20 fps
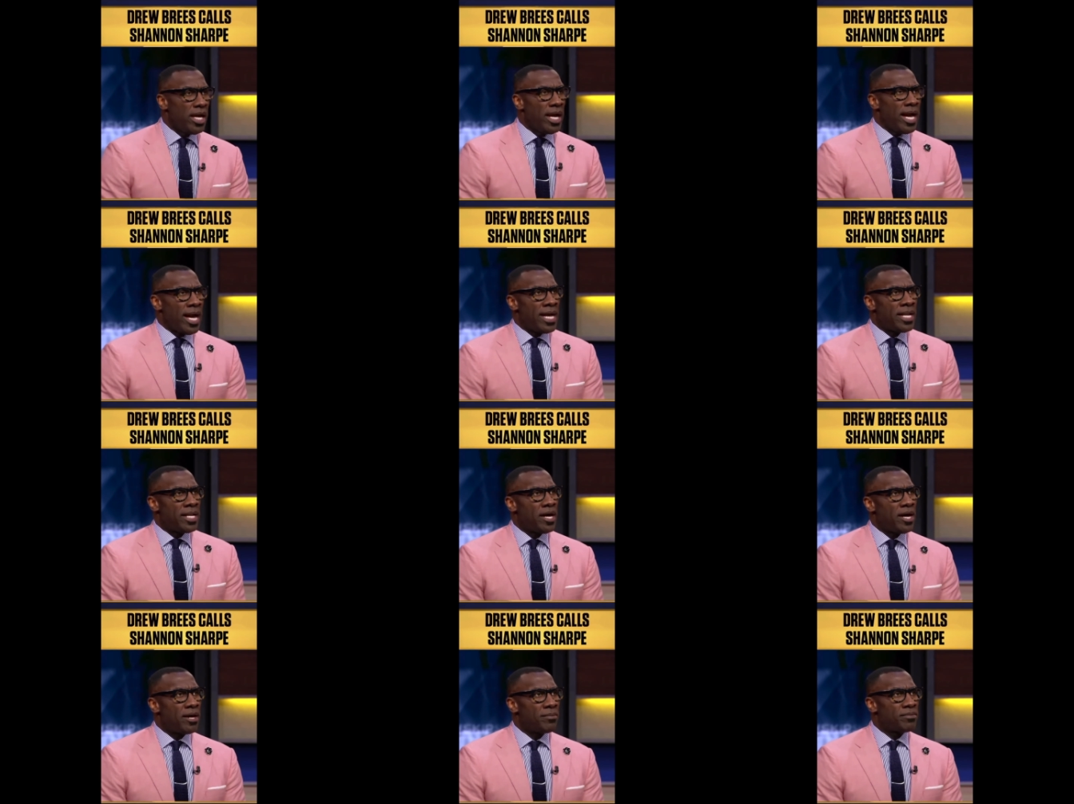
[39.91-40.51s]

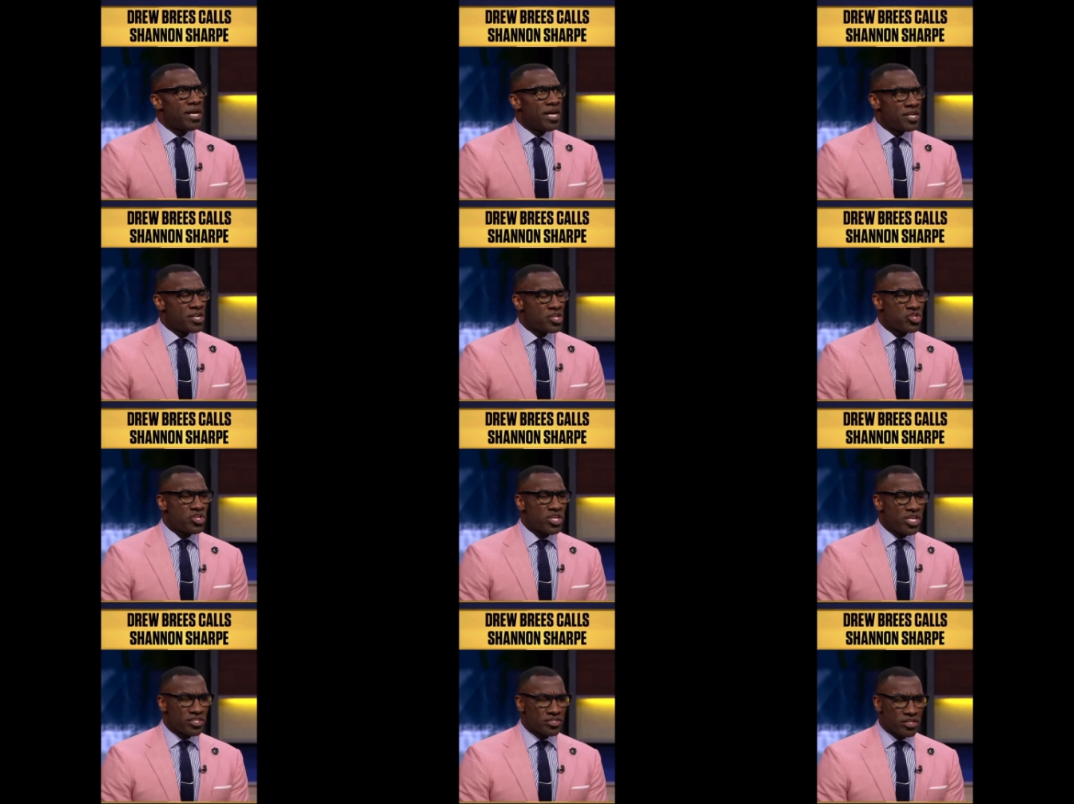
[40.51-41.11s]
and getting the
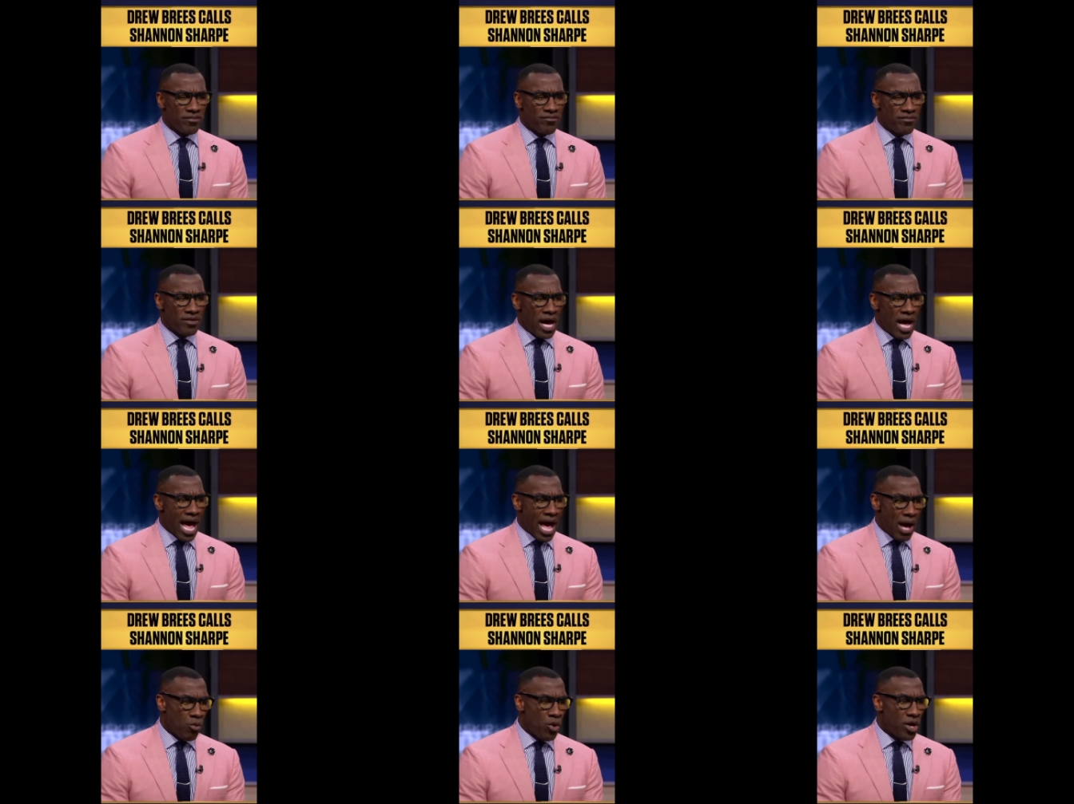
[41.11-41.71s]
gist of
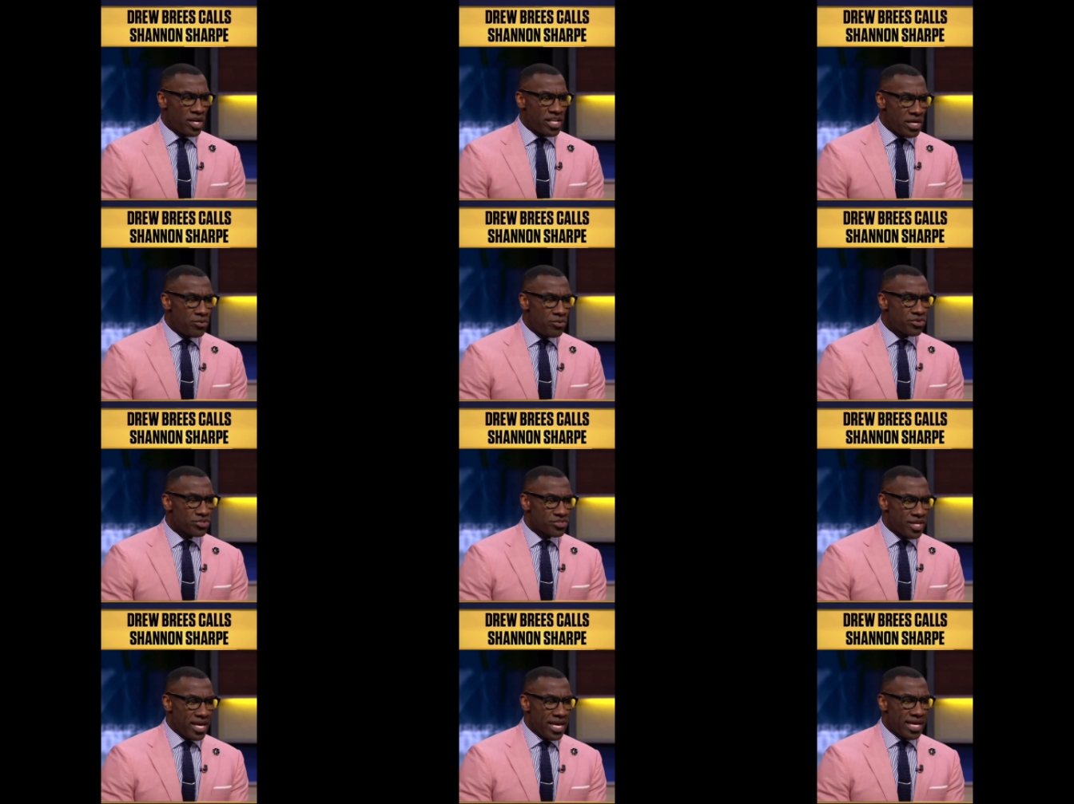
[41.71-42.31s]
what he
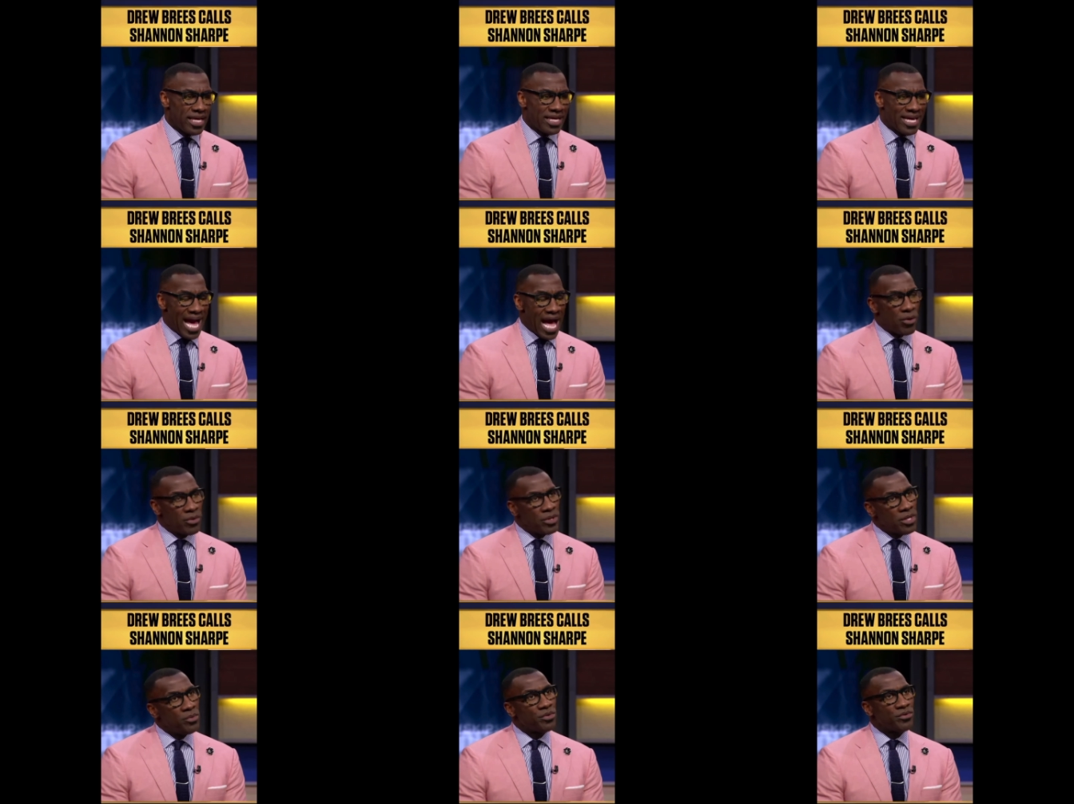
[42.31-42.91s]
was thinking,
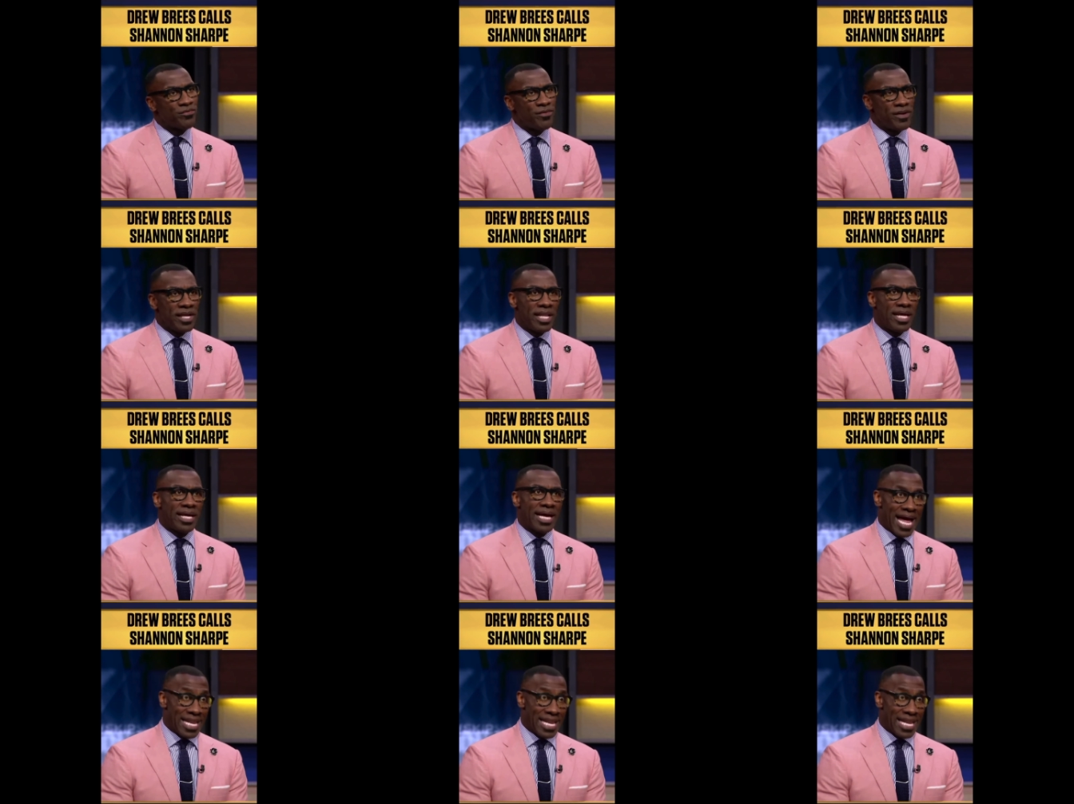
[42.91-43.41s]
how he was feeling.